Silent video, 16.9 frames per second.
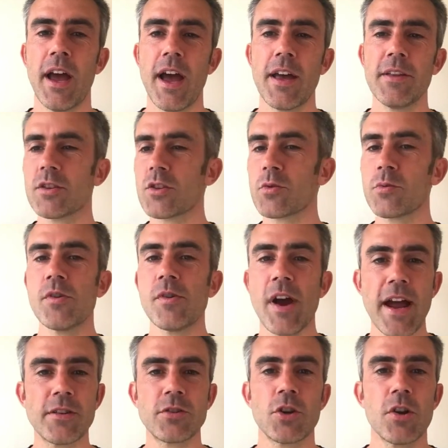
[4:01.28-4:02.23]
and the squirrel
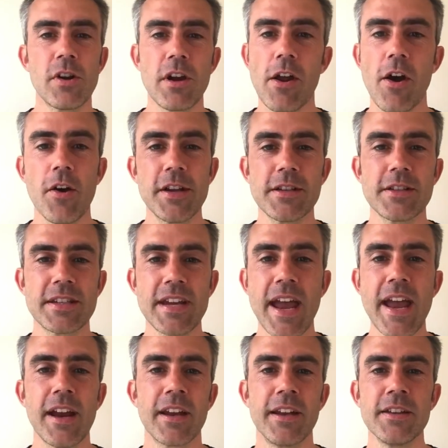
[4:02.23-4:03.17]
had chocolate on its
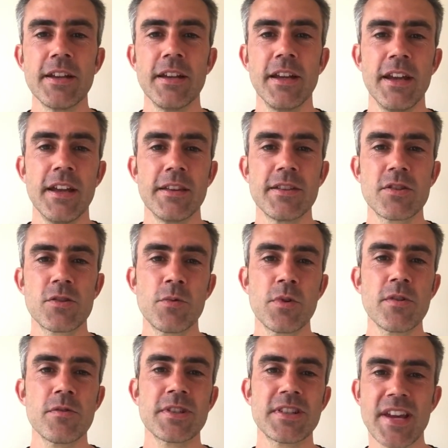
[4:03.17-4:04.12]
tail, and the
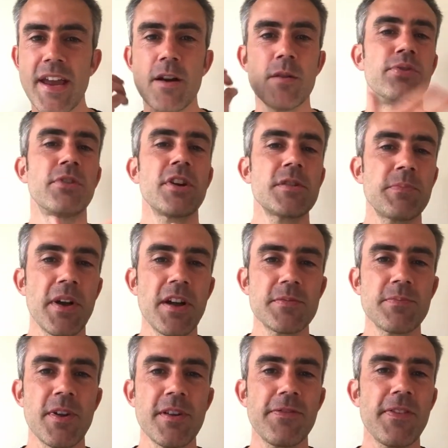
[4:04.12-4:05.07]
squirrel's tail brushed
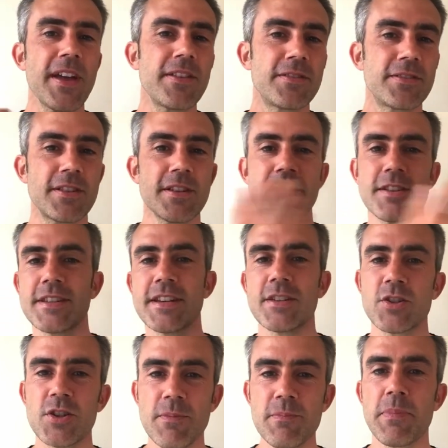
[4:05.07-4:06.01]
past my face just as
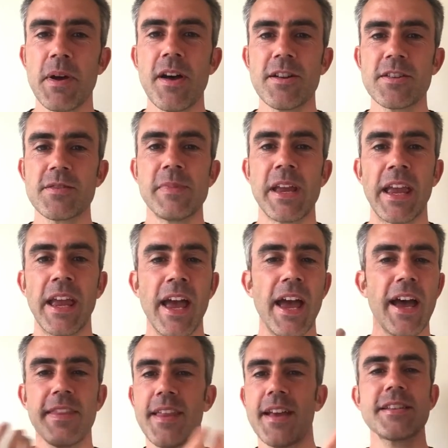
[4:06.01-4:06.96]
it jumped past me,
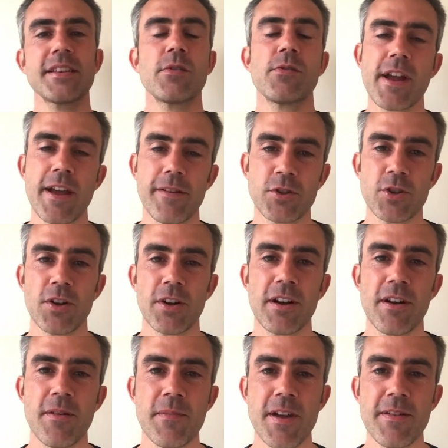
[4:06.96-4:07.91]
and that's why I have
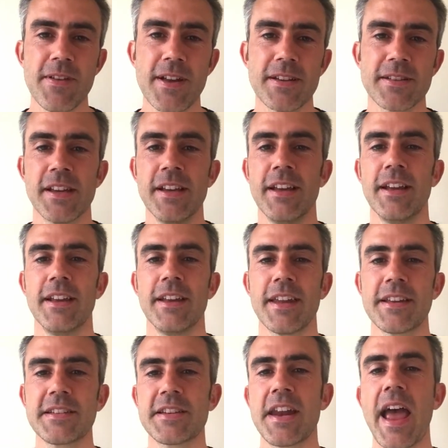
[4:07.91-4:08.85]
chocolate on my face.
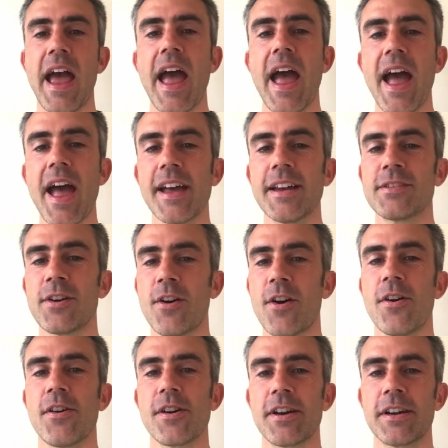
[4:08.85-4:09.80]
That's an ad
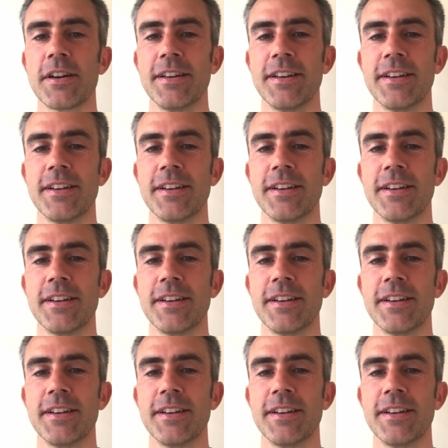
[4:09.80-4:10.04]
hoc